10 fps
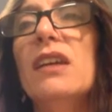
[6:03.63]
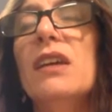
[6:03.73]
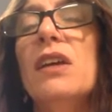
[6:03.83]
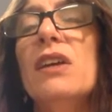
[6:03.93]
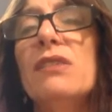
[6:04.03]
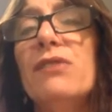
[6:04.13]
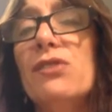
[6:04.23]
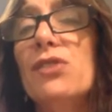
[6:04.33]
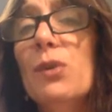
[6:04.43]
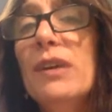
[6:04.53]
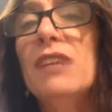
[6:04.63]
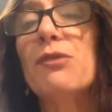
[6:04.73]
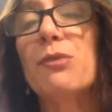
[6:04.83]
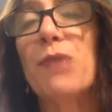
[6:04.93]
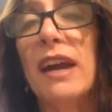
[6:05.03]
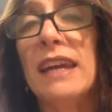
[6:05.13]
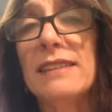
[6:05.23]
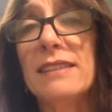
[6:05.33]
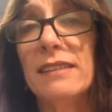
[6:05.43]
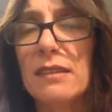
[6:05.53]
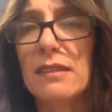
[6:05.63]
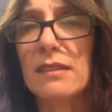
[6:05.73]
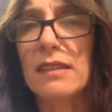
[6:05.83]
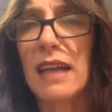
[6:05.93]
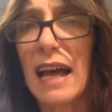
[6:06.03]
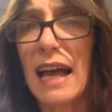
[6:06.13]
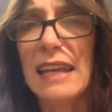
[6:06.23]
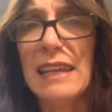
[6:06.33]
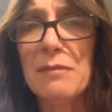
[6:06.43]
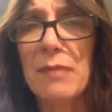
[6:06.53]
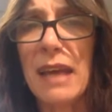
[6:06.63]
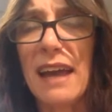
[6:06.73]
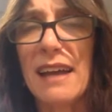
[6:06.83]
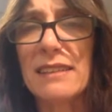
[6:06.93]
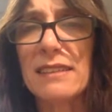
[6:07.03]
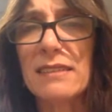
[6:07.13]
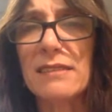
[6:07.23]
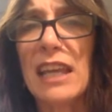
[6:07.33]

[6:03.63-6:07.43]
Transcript: So if you're doing it right, the high impact